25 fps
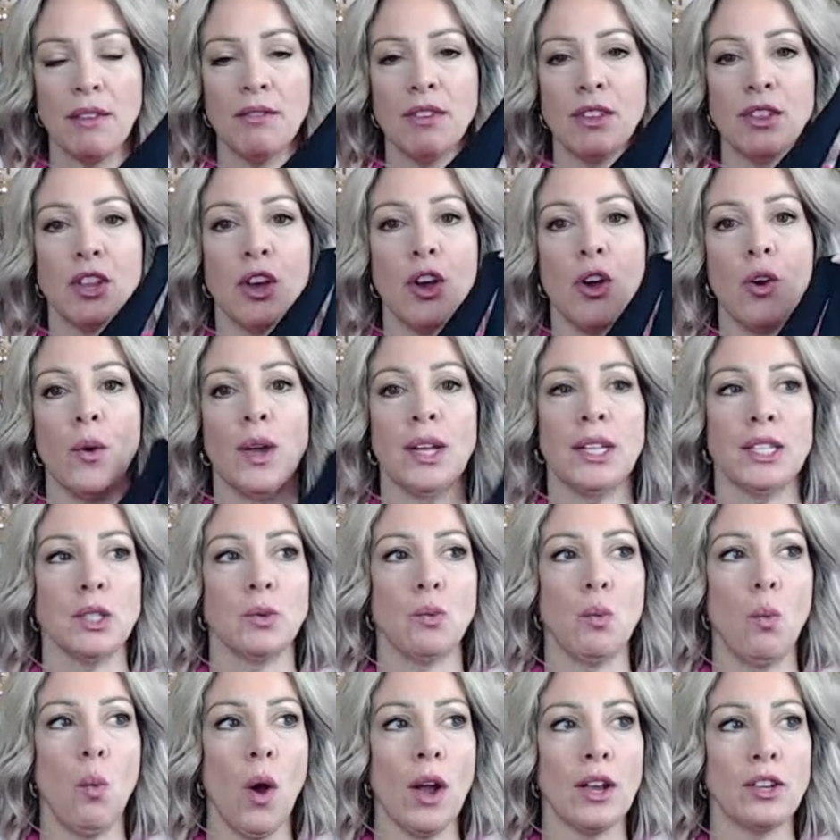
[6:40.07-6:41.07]
even though
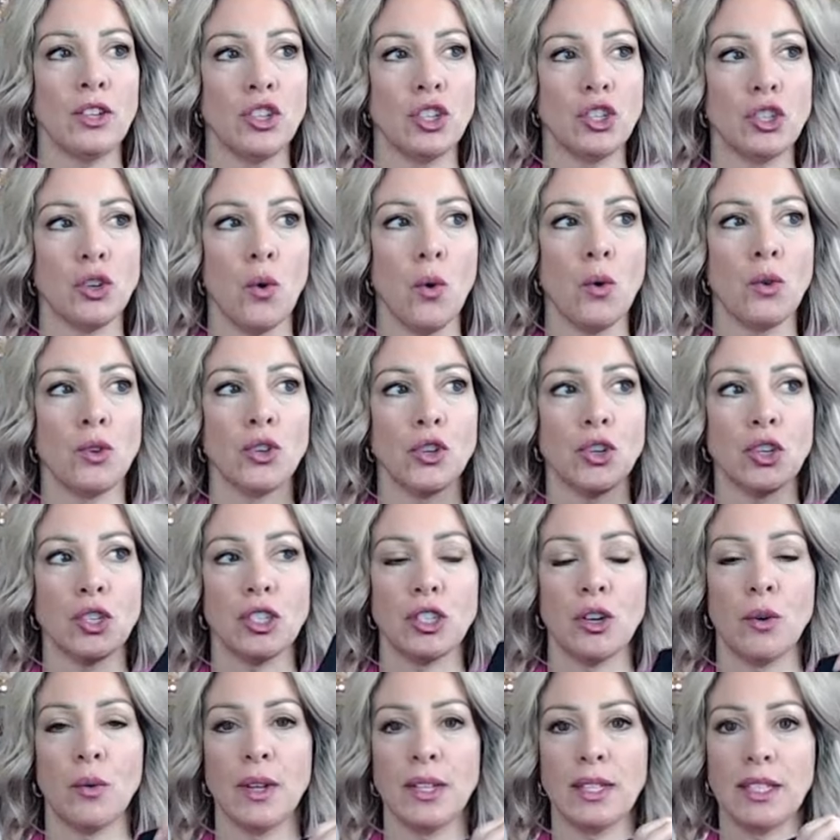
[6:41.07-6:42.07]
it's one shoulder,
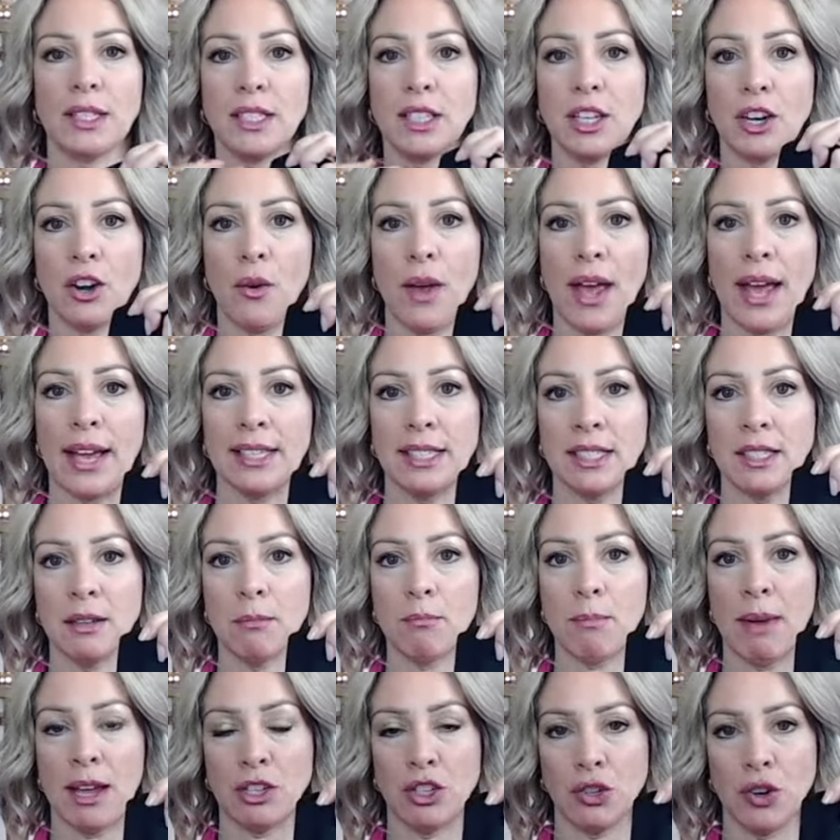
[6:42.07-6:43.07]
so it's, you know,
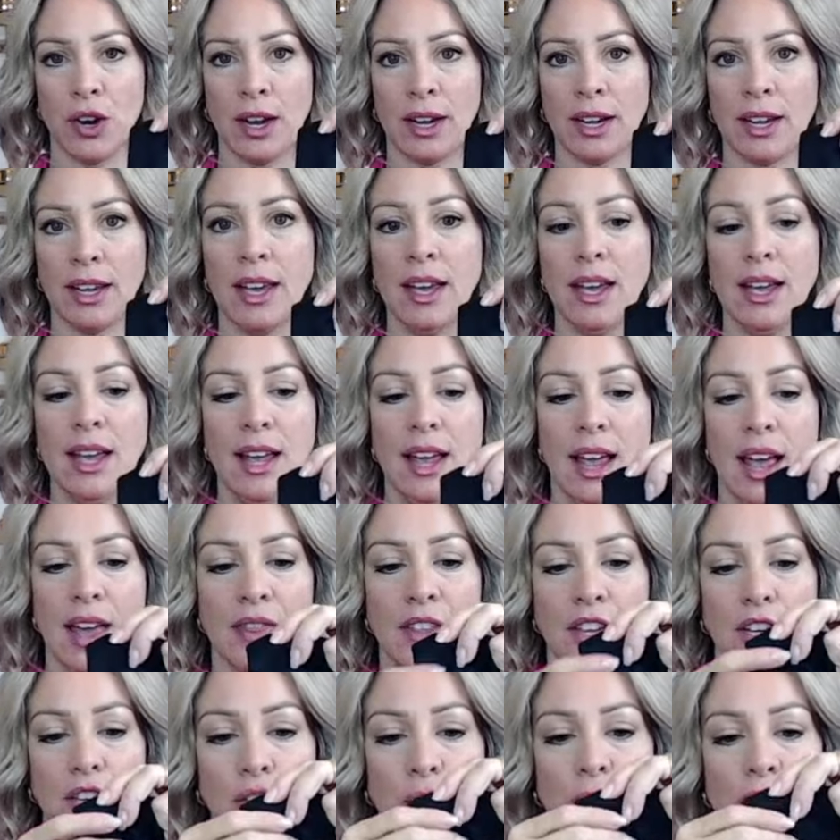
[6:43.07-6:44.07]
asymmetric.
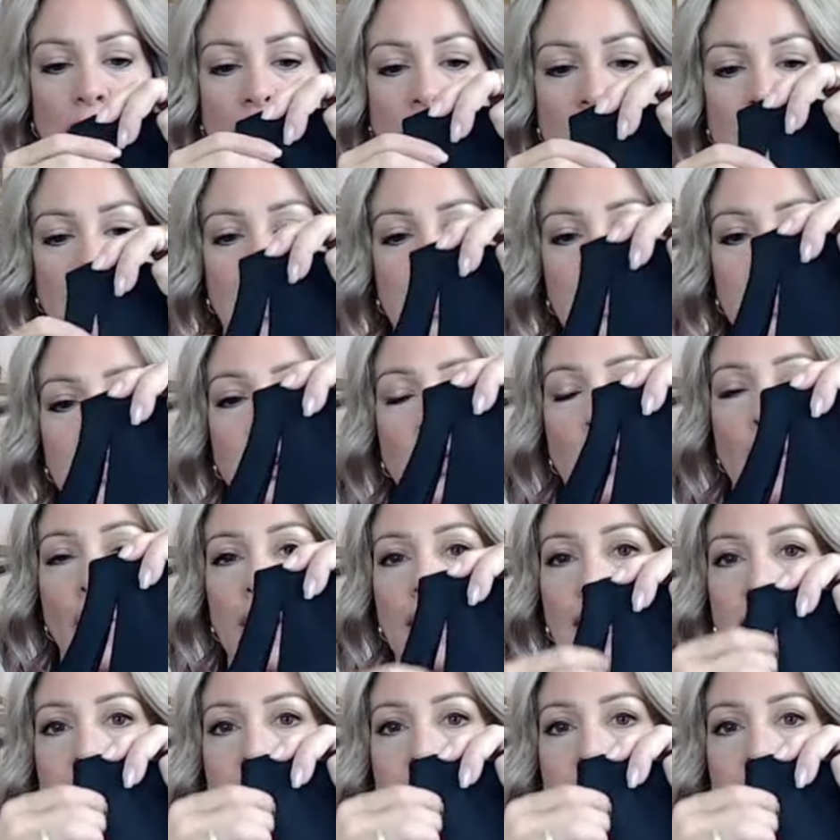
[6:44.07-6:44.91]
And then you have a little